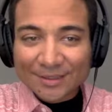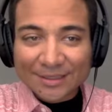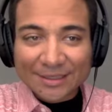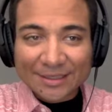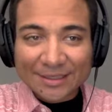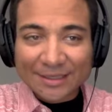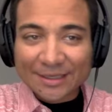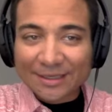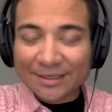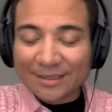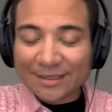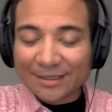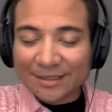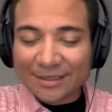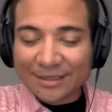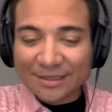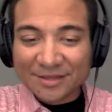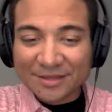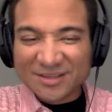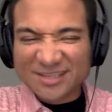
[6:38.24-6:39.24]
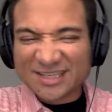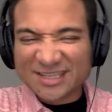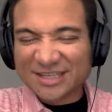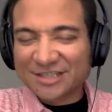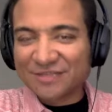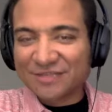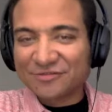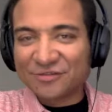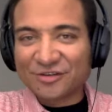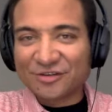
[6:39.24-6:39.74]
In the
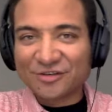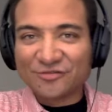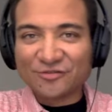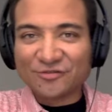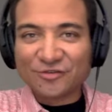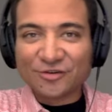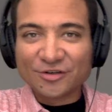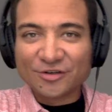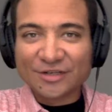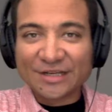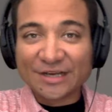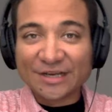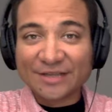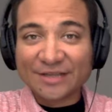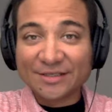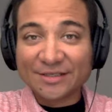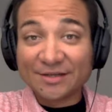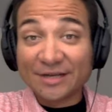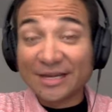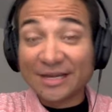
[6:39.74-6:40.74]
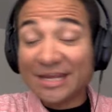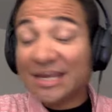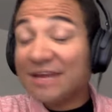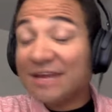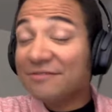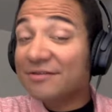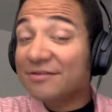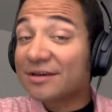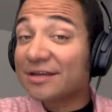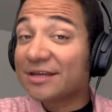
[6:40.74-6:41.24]
section for text here, and
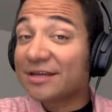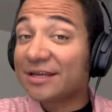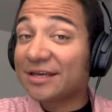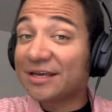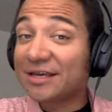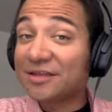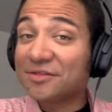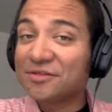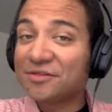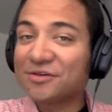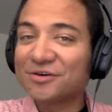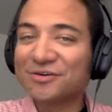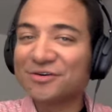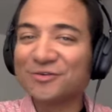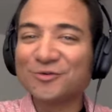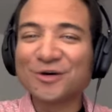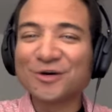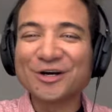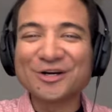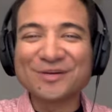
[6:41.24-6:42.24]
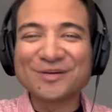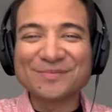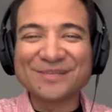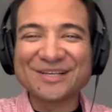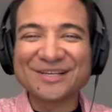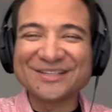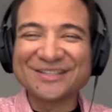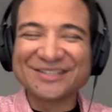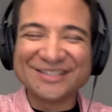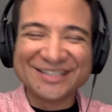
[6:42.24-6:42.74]
even in the welcome
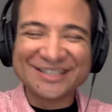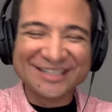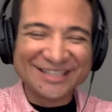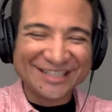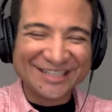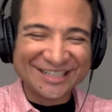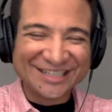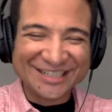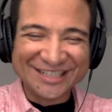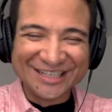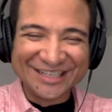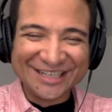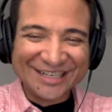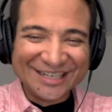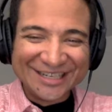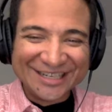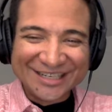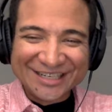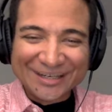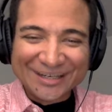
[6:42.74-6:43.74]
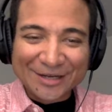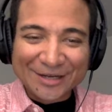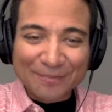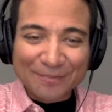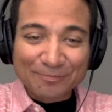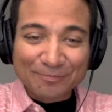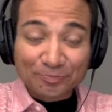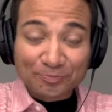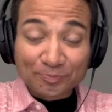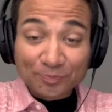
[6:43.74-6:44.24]
letter. Okay,
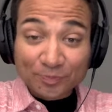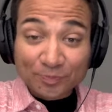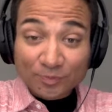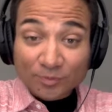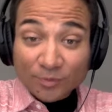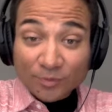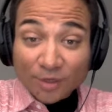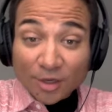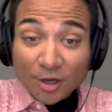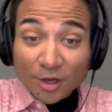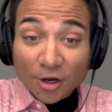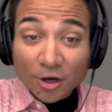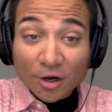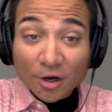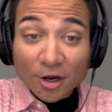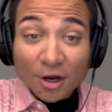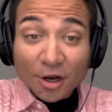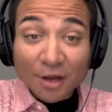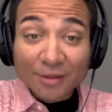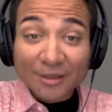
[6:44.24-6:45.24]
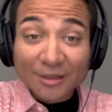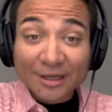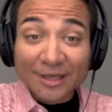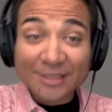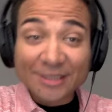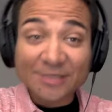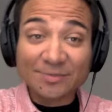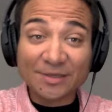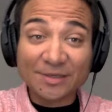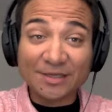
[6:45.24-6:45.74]
our
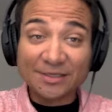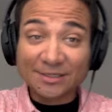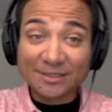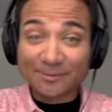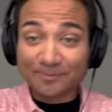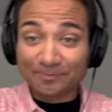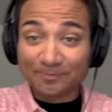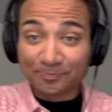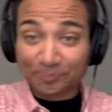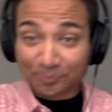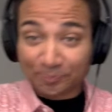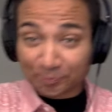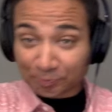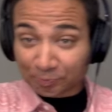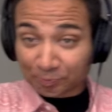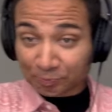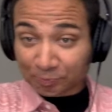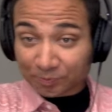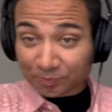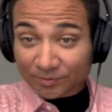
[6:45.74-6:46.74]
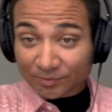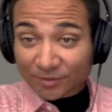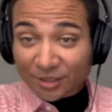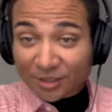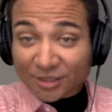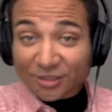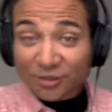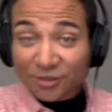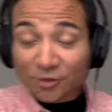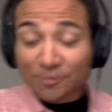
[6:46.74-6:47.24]
online space.
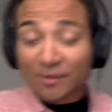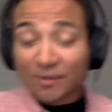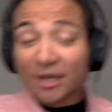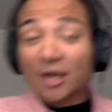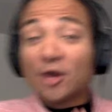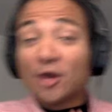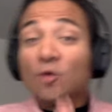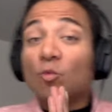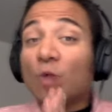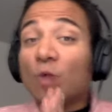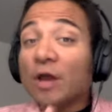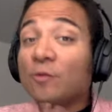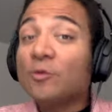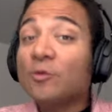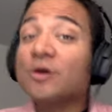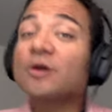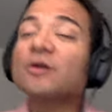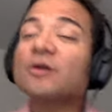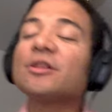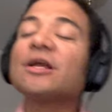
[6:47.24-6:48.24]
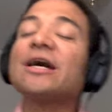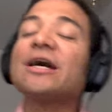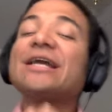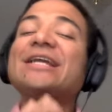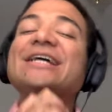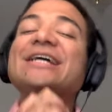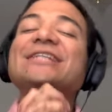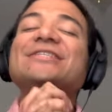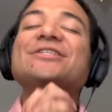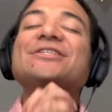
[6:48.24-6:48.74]
So when we are
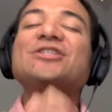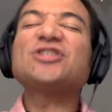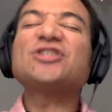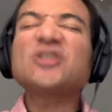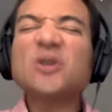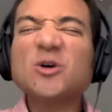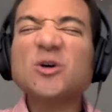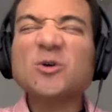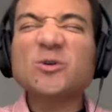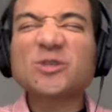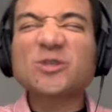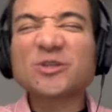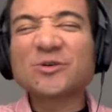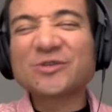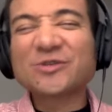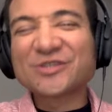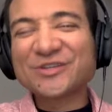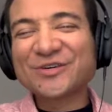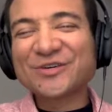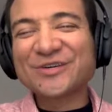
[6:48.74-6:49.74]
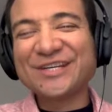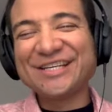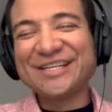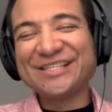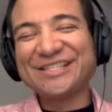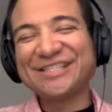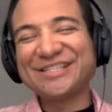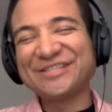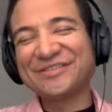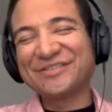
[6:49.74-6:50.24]
online, it's so
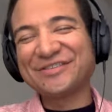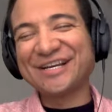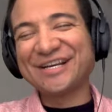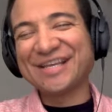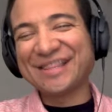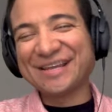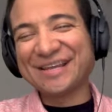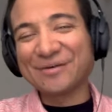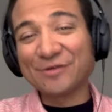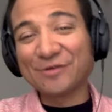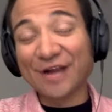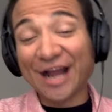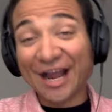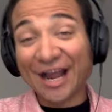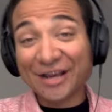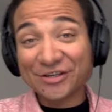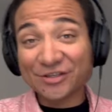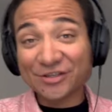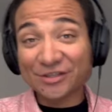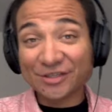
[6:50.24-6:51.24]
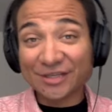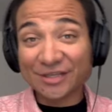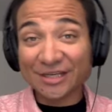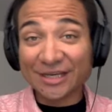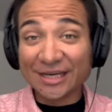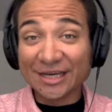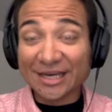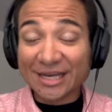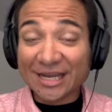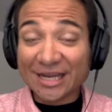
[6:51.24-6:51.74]
easy to forget that we're actually
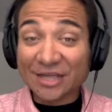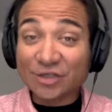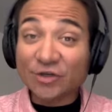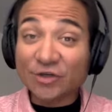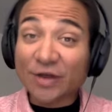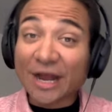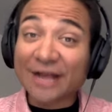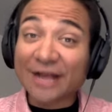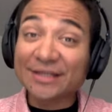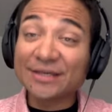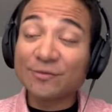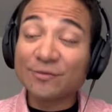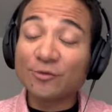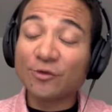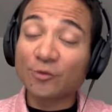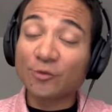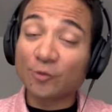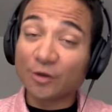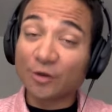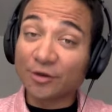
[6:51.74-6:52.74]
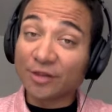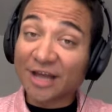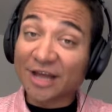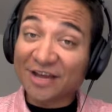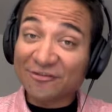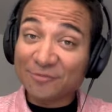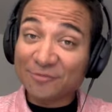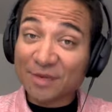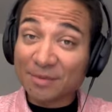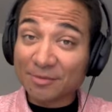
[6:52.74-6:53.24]
interacting with real
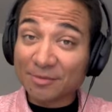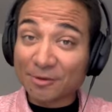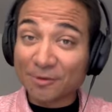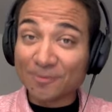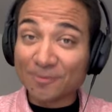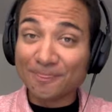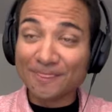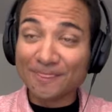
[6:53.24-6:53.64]
life people.